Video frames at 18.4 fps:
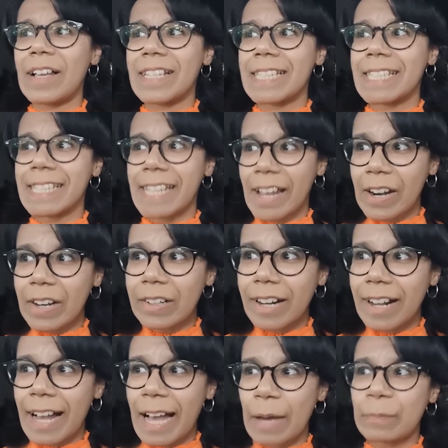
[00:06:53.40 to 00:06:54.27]

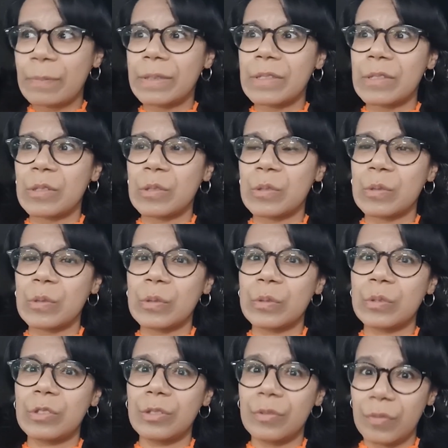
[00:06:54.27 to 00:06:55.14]
Sarah happens
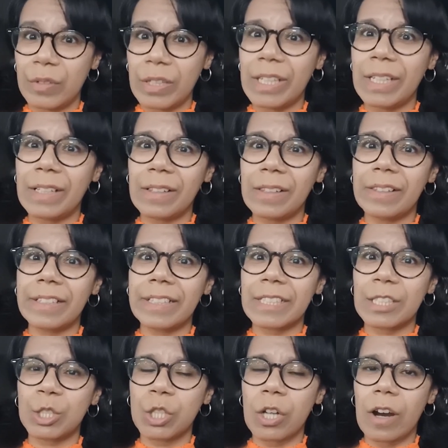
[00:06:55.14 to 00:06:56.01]
to reveal
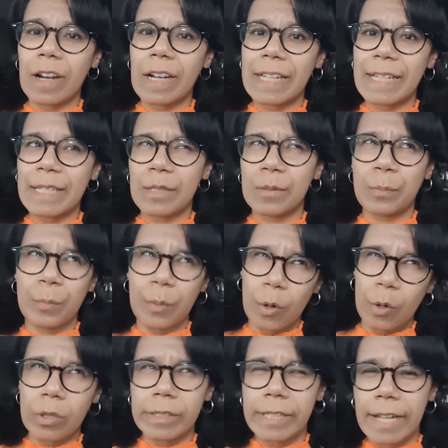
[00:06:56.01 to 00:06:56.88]
Charlie's
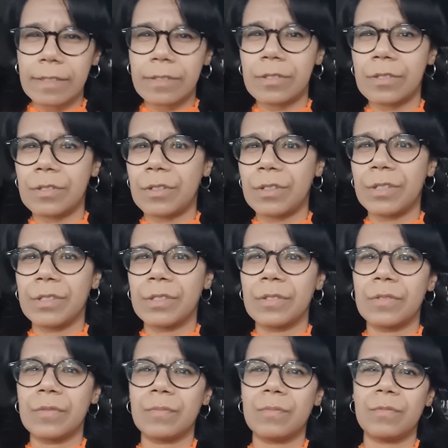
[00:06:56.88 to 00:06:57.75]
pole
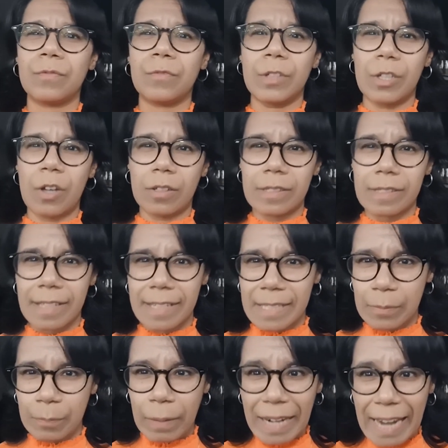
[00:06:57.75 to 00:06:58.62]
dancer's
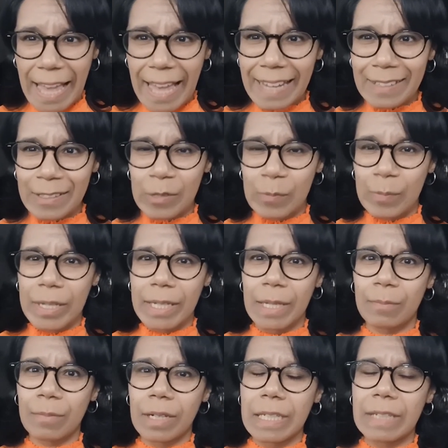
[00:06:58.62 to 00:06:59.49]
fiance's plan to
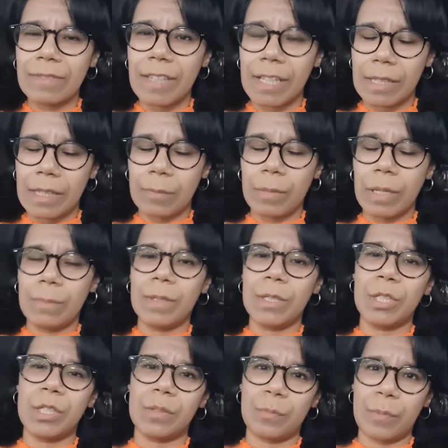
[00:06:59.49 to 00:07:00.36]
make him believe that the
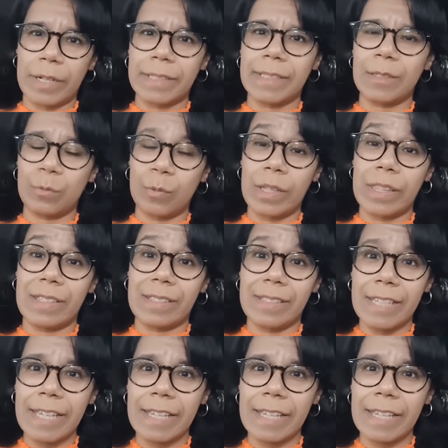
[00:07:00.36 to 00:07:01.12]
baby she's pregnant with is